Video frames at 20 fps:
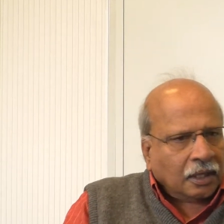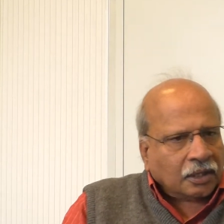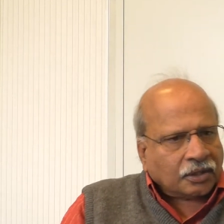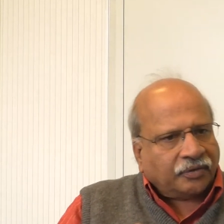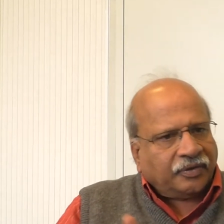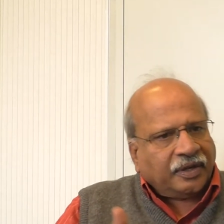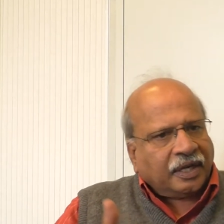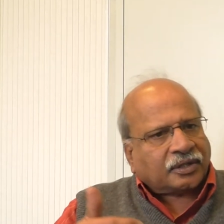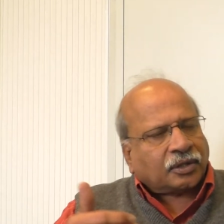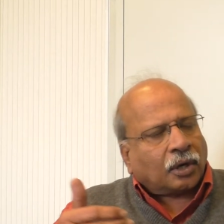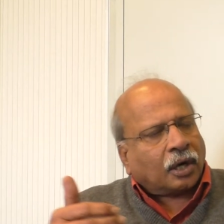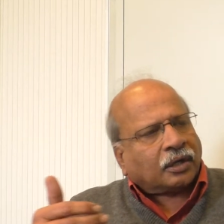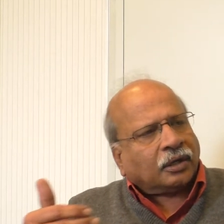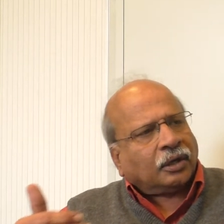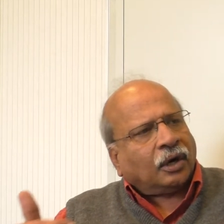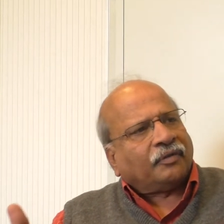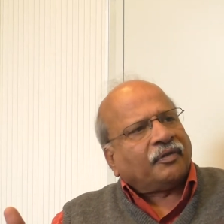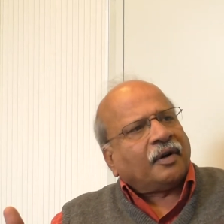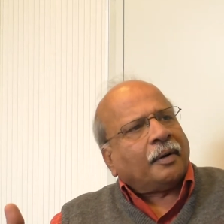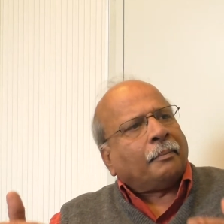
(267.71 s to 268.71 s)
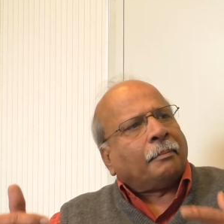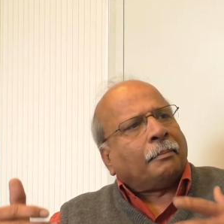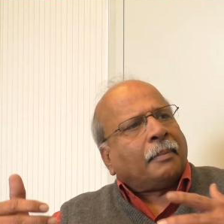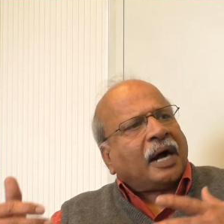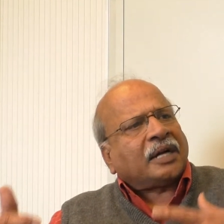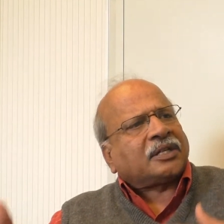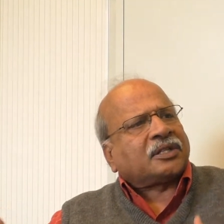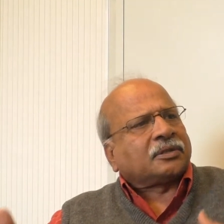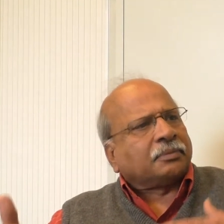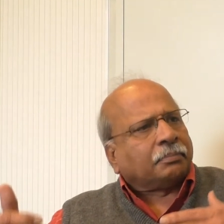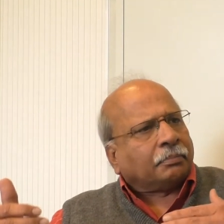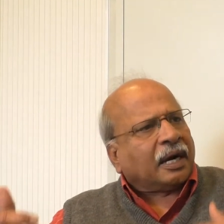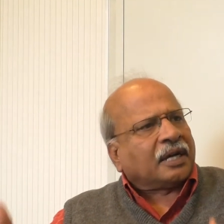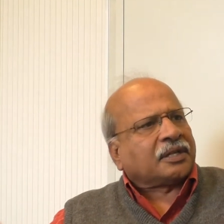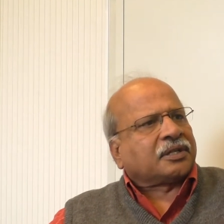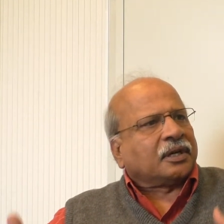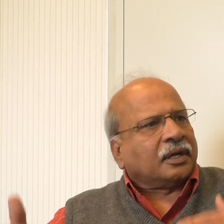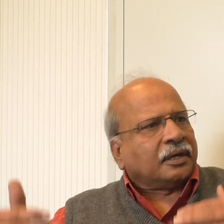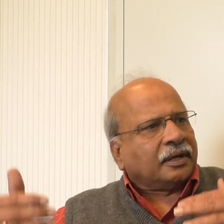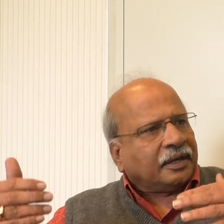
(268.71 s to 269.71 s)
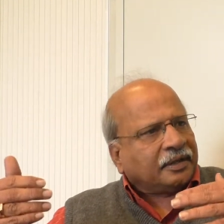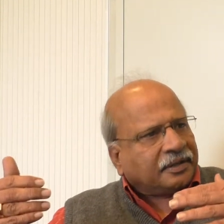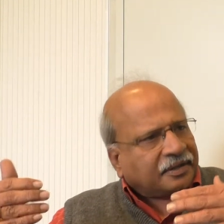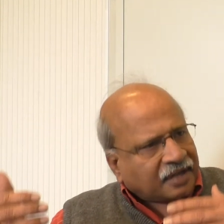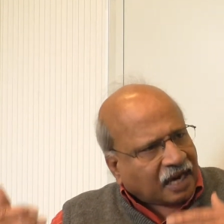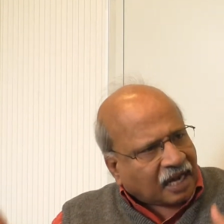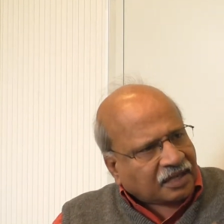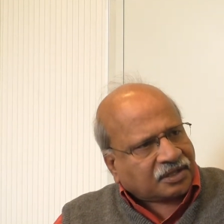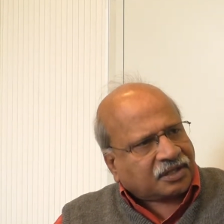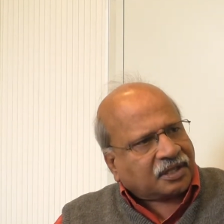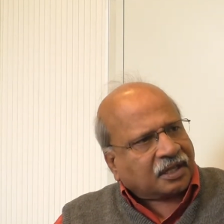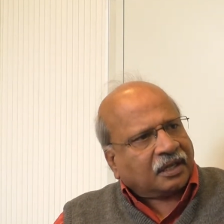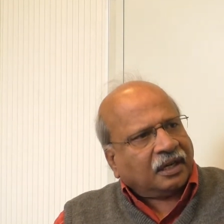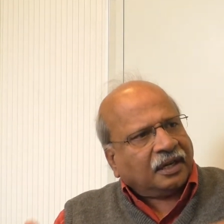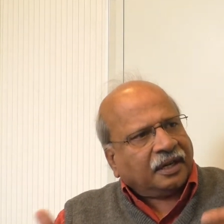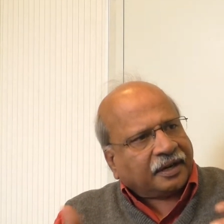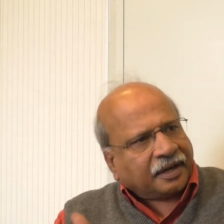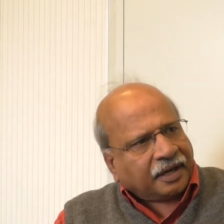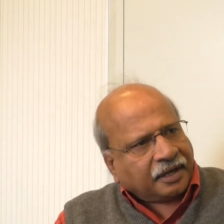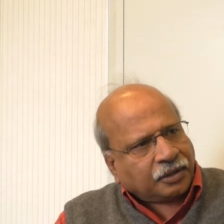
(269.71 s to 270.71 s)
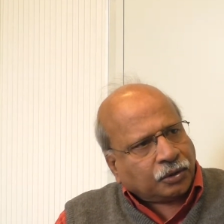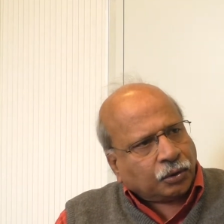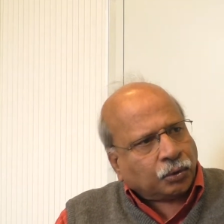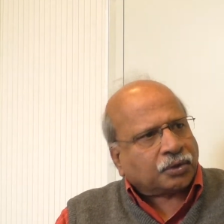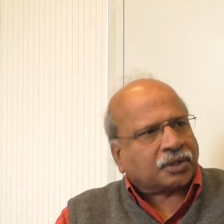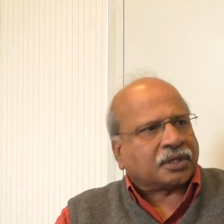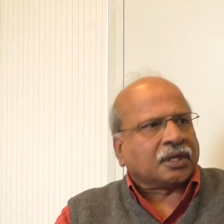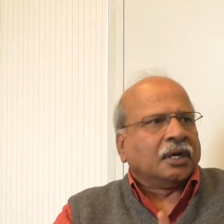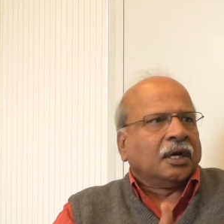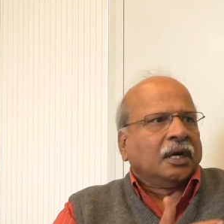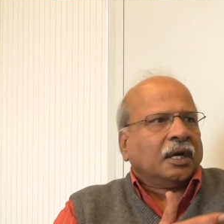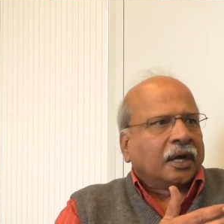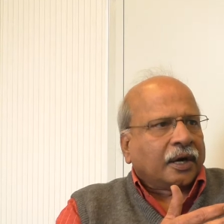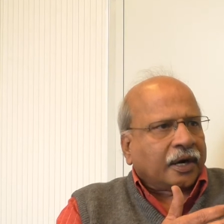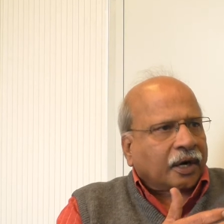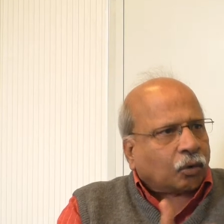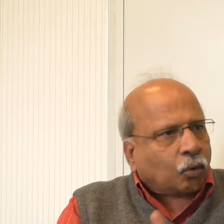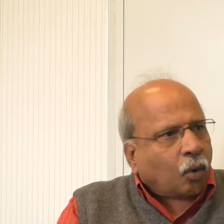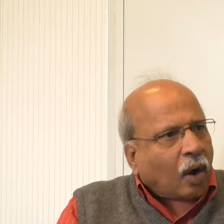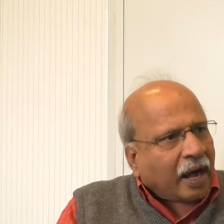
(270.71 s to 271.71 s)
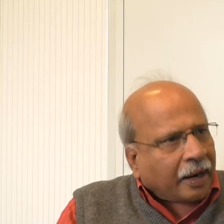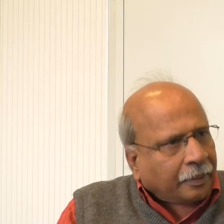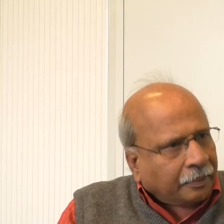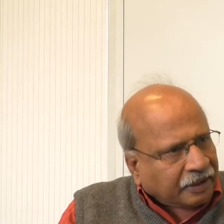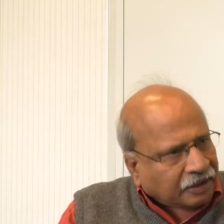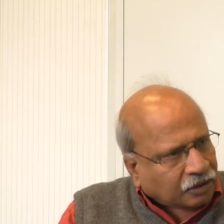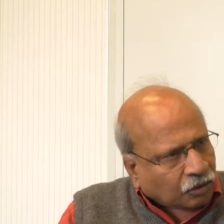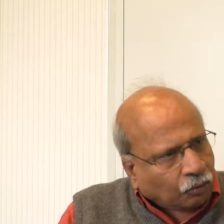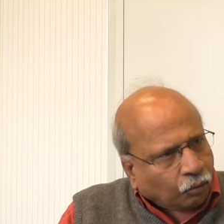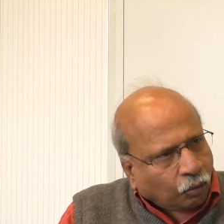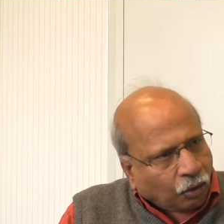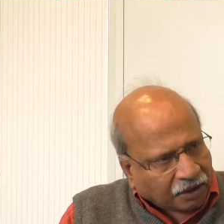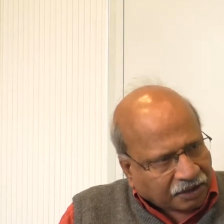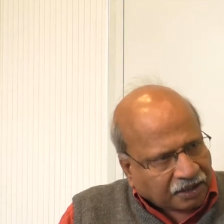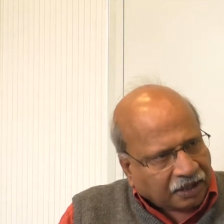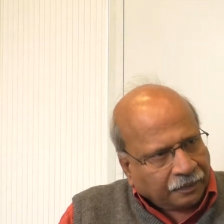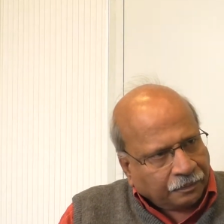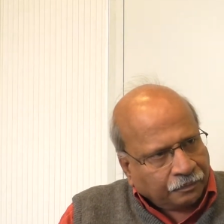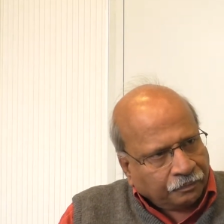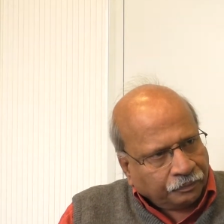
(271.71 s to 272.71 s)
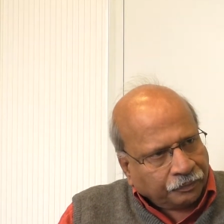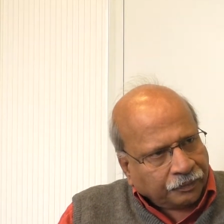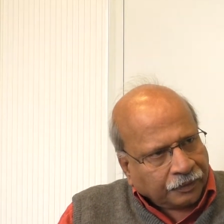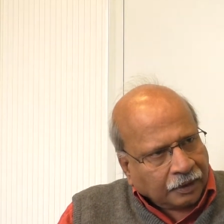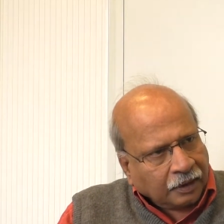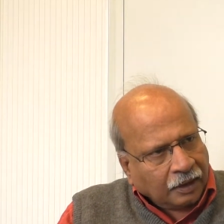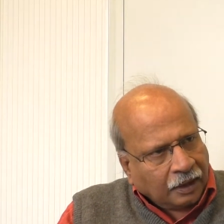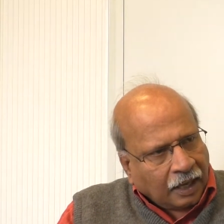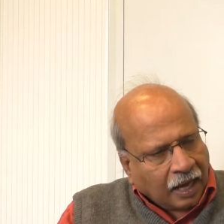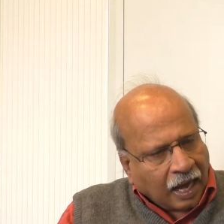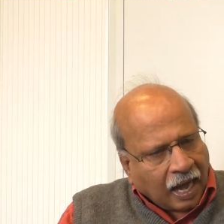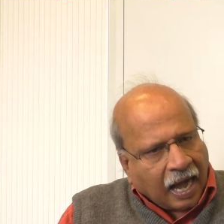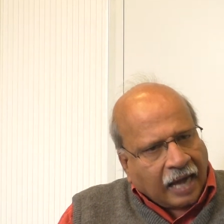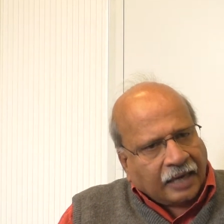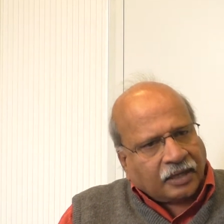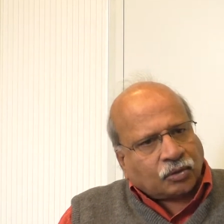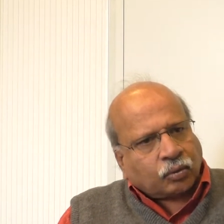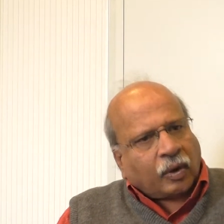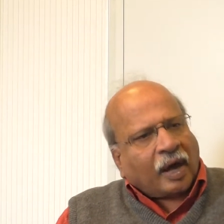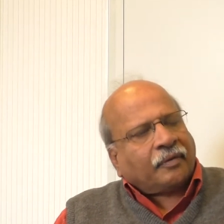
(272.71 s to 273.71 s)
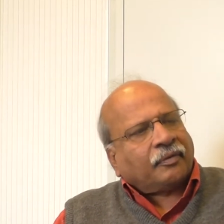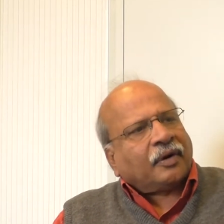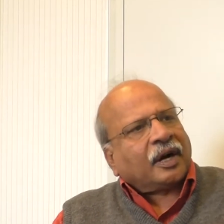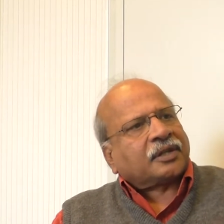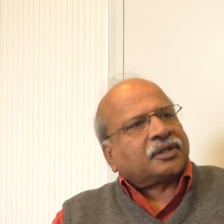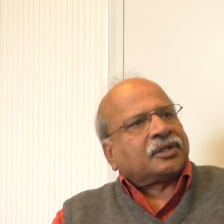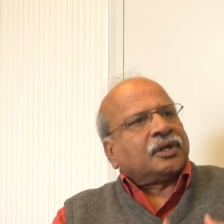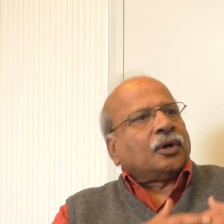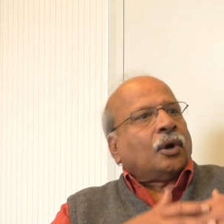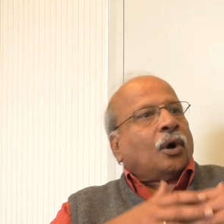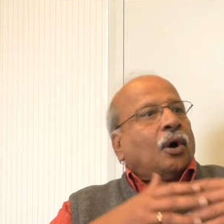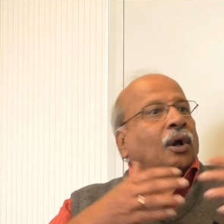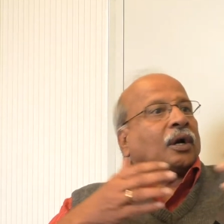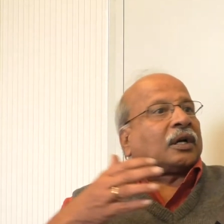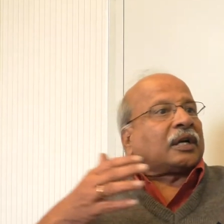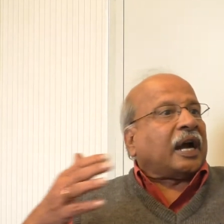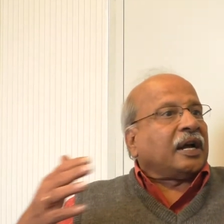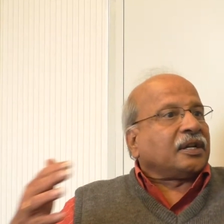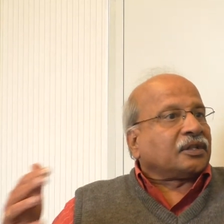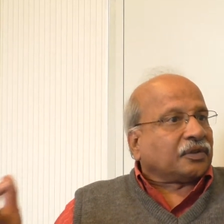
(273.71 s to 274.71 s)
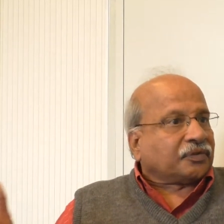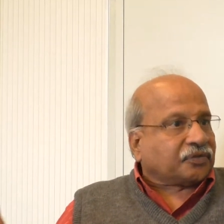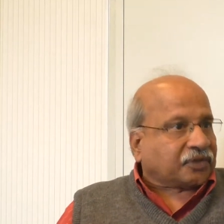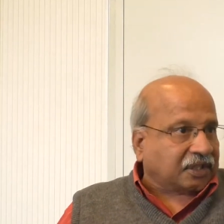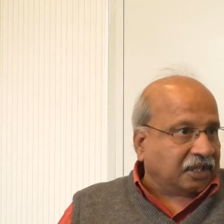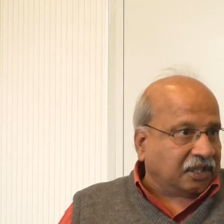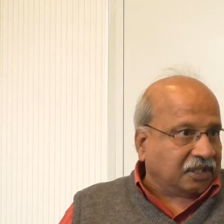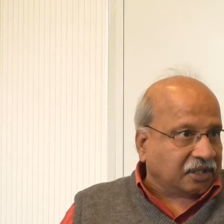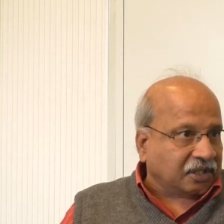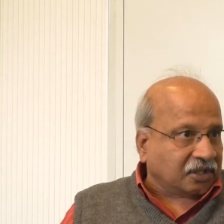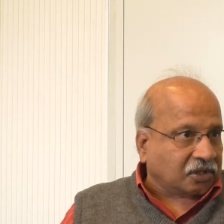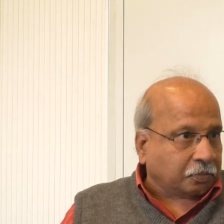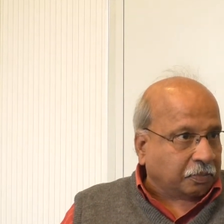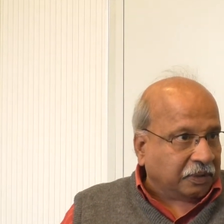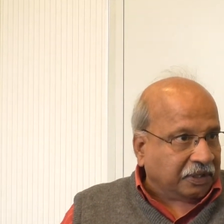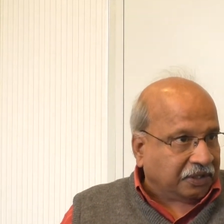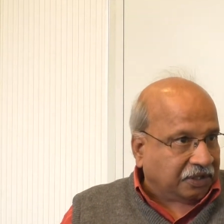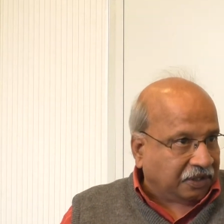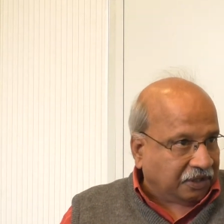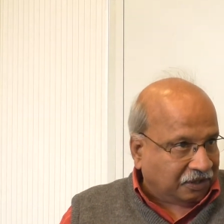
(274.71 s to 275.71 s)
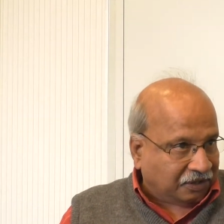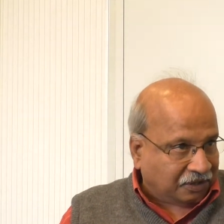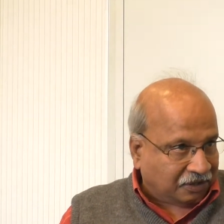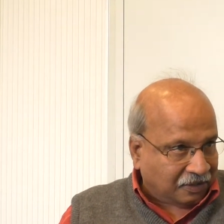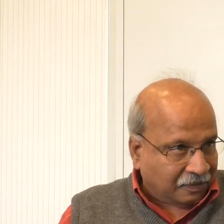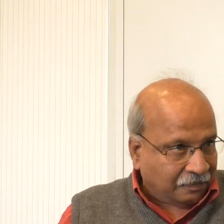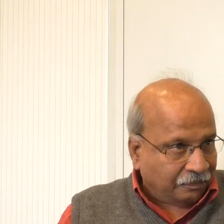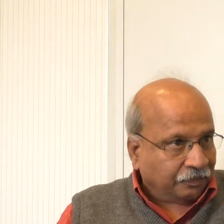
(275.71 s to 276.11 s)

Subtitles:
So we are talking of a much and drastically reduced requirement of water. And SWAR works in all kinds of trees and species.